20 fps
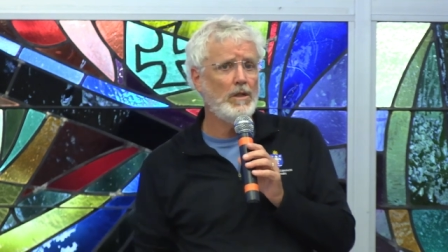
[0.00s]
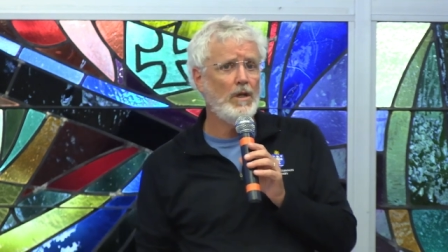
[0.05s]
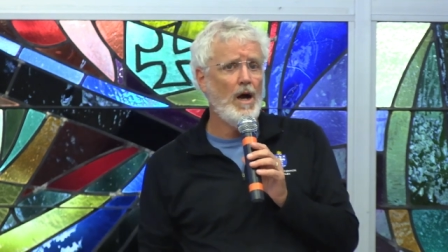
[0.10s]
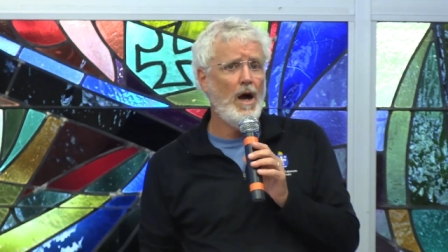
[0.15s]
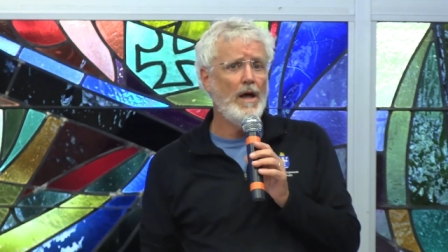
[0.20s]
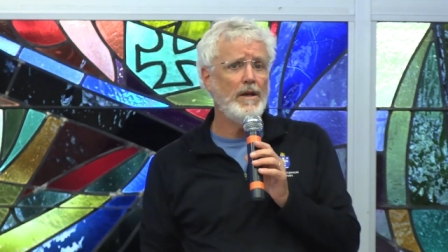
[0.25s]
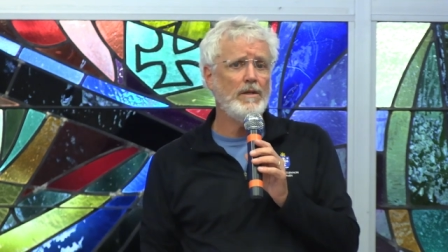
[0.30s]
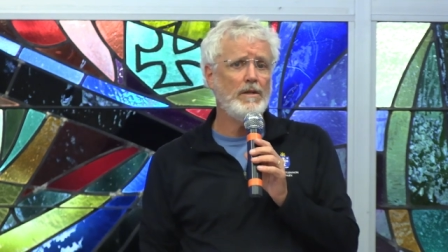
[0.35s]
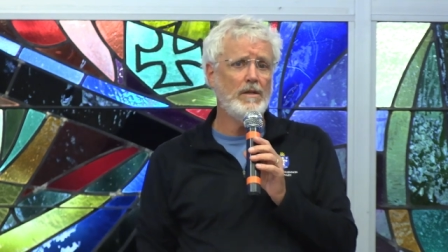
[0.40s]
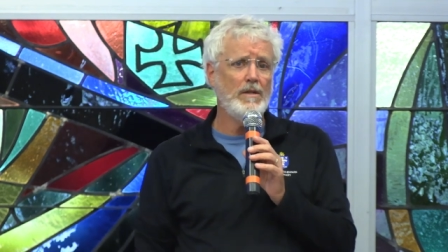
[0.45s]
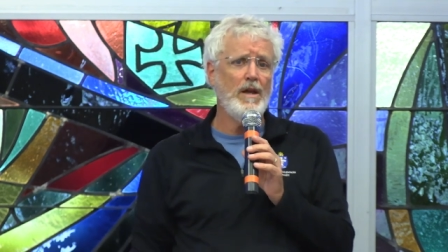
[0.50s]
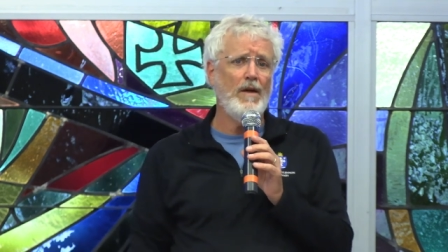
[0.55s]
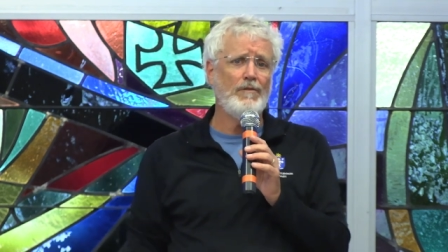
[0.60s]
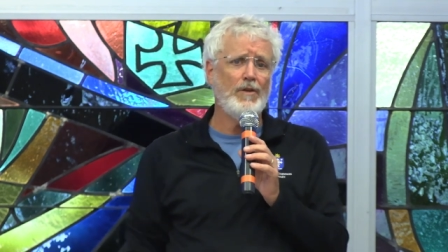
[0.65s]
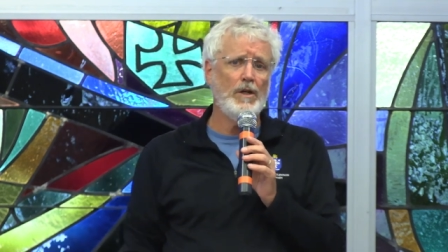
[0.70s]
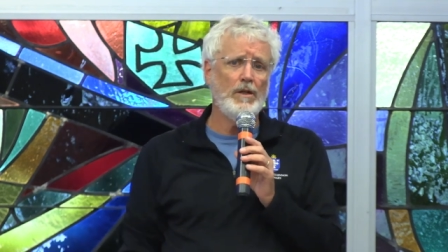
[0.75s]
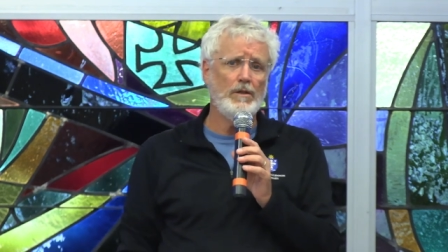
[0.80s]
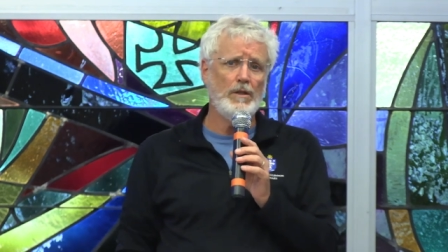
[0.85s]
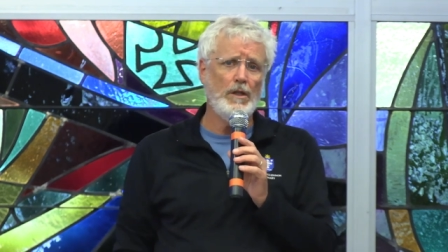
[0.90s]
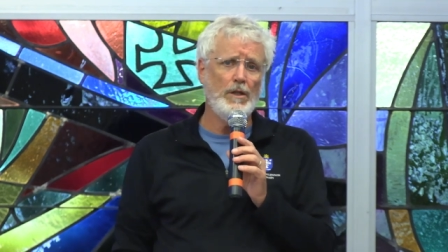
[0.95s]
God is
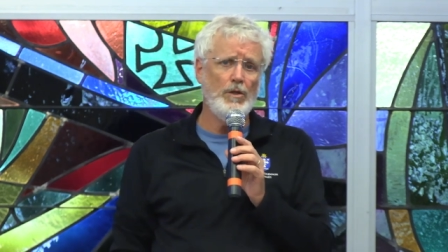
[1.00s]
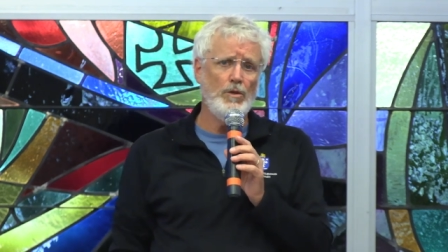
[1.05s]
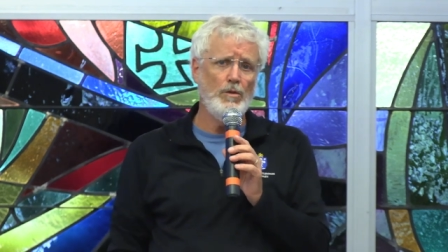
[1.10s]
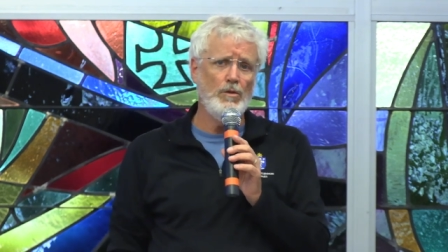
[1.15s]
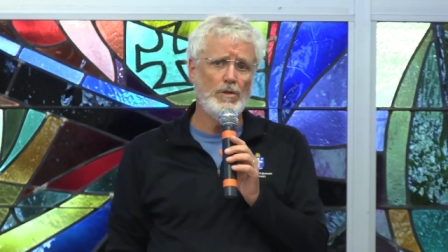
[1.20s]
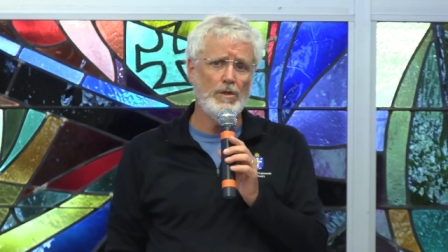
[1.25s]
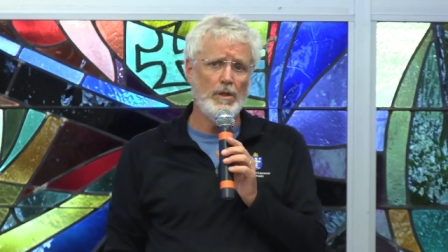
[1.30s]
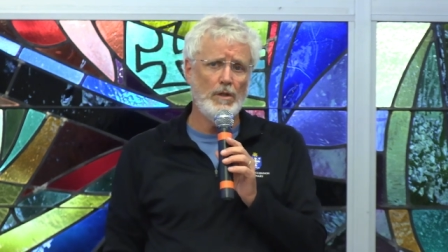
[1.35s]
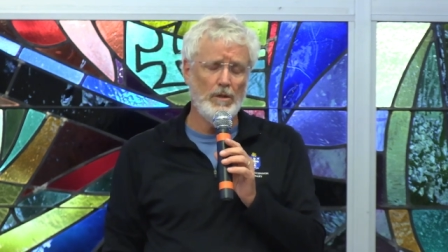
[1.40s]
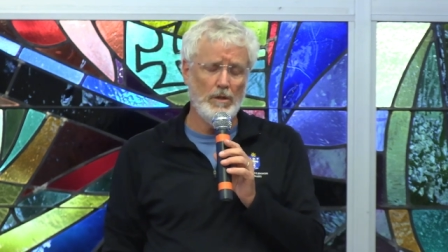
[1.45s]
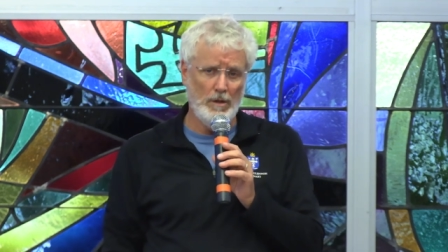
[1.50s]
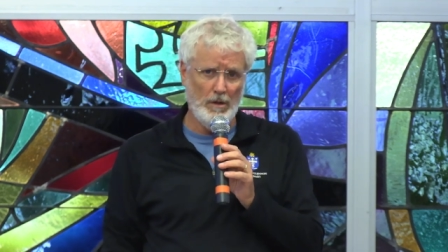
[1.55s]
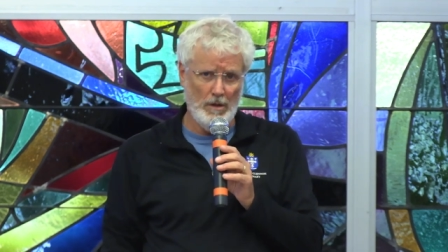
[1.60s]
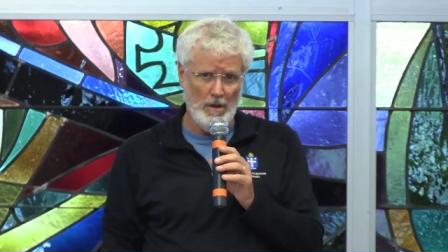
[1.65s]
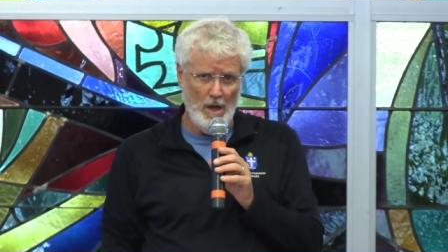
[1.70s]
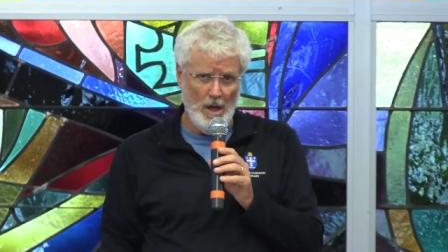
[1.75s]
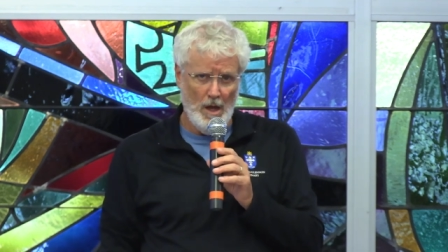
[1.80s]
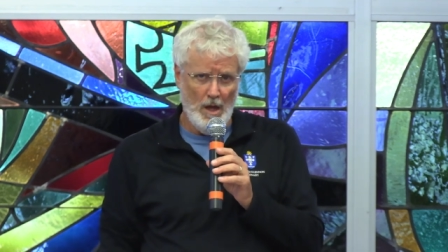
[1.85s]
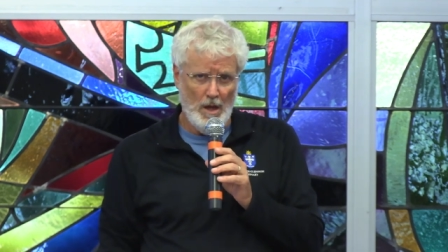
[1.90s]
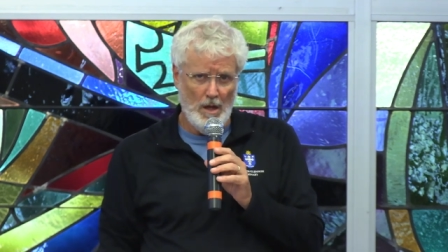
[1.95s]
definitely using
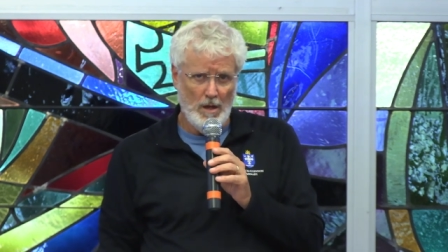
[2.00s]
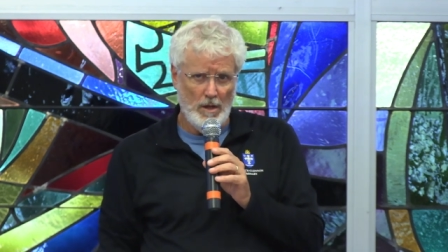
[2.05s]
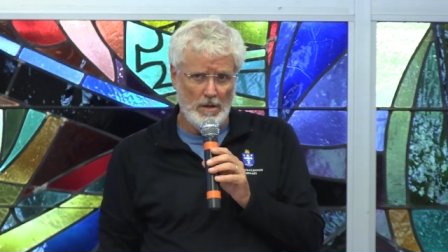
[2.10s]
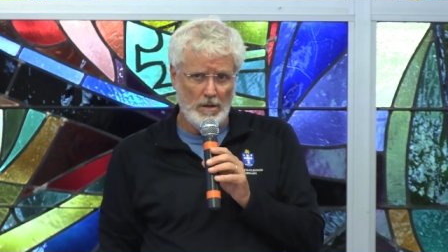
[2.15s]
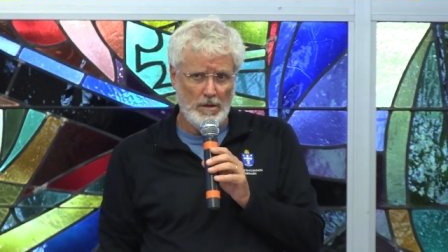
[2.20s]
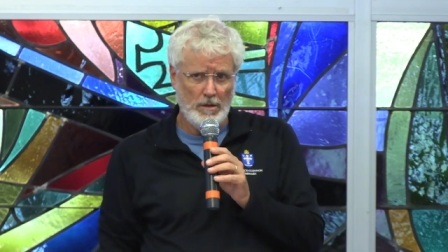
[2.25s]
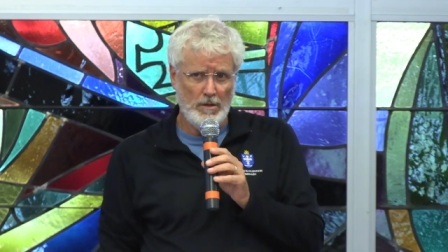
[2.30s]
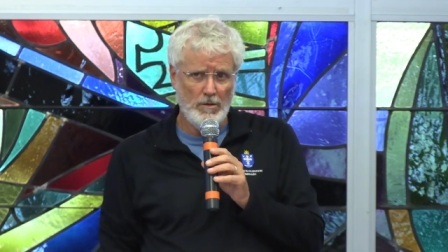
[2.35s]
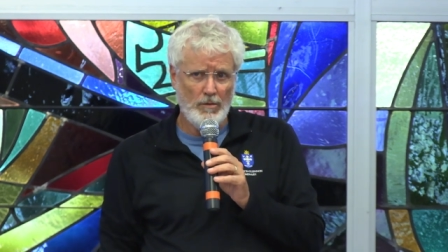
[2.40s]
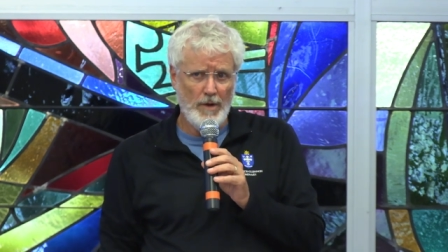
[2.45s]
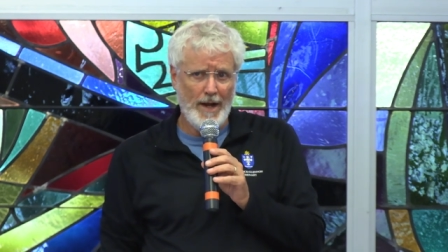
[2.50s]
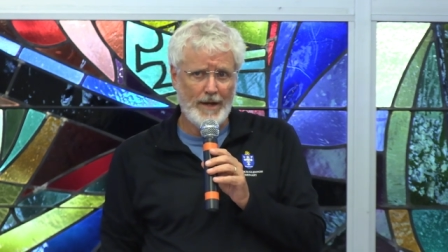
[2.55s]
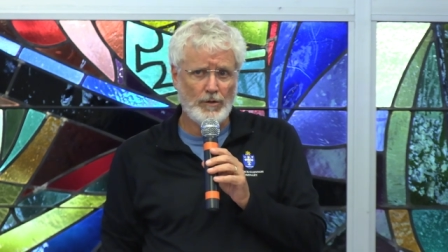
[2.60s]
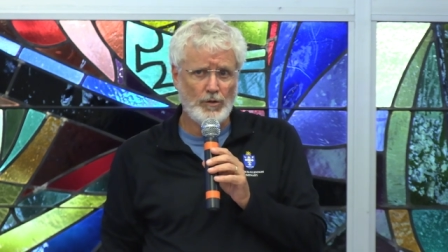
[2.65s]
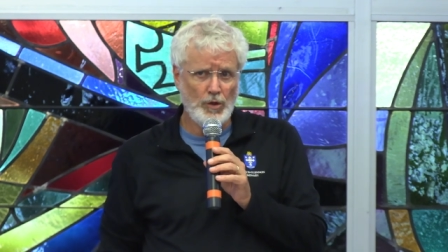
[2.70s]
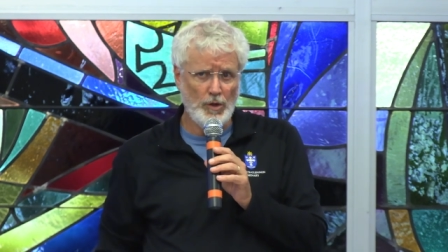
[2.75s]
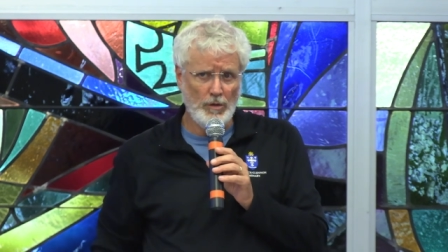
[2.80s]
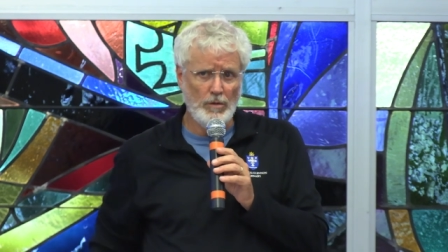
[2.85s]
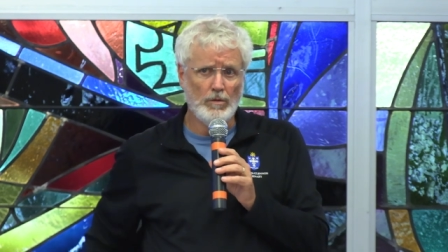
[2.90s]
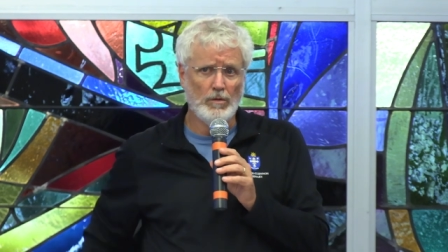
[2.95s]
her to
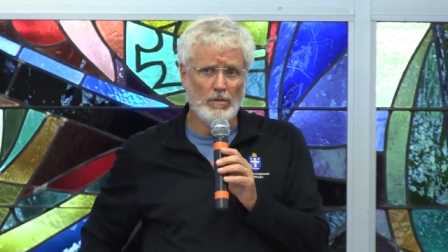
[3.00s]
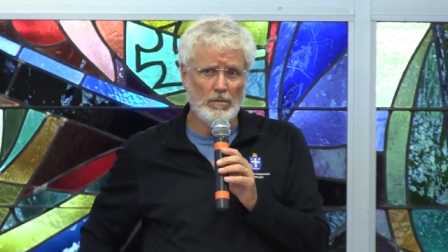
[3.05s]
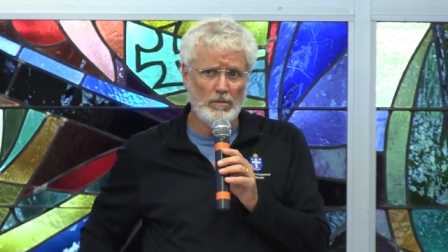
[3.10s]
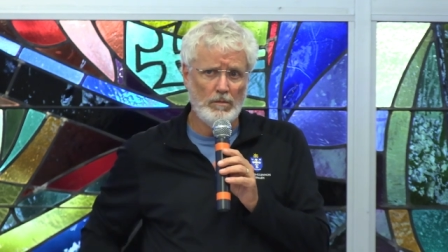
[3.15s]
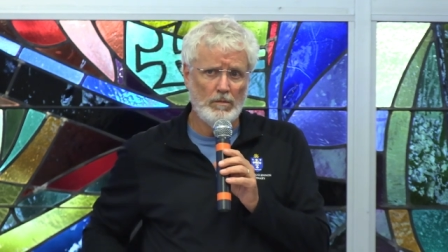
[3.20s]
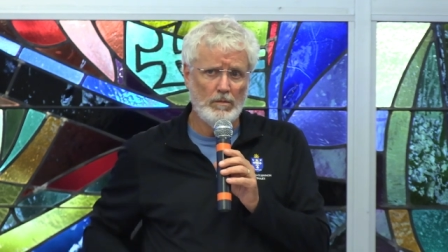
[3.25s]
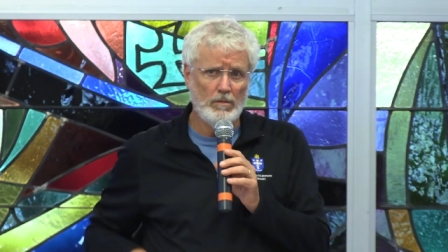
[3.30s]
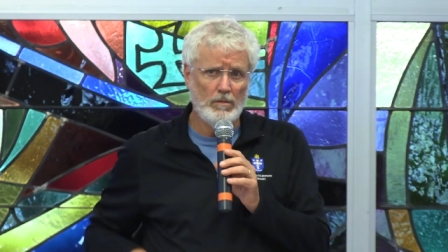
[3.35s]
direct you.